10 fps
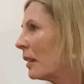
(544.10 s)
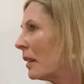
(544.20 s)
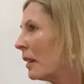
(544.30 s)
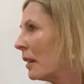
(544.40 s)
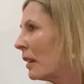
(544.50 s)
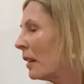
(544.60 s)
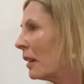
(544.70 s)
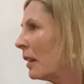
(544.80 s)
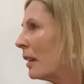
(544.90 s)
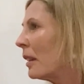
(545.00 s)

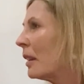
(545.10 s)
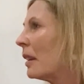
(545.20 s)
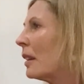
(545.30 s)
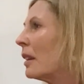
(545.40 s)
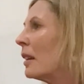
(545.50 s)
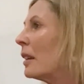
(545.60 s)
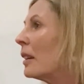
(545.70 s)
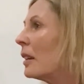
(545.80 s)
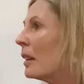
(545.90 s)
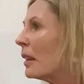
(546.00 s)

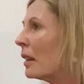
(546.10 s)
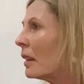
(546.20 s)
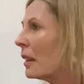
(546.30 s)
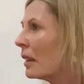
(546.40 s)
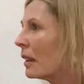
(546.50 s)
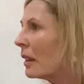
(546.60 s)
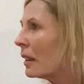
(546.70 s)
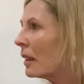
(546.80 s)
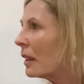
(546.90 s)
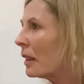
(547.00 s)

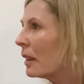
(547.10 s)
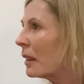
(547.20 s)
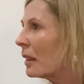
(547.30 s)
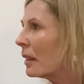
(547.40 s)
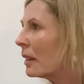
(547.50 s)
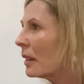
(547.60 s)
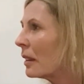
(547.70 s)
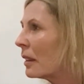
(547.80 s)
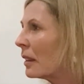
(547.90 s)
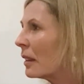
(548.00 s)

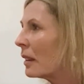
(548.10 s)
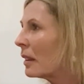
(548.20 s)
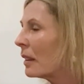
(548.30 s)
No words are spoken by the person on screen.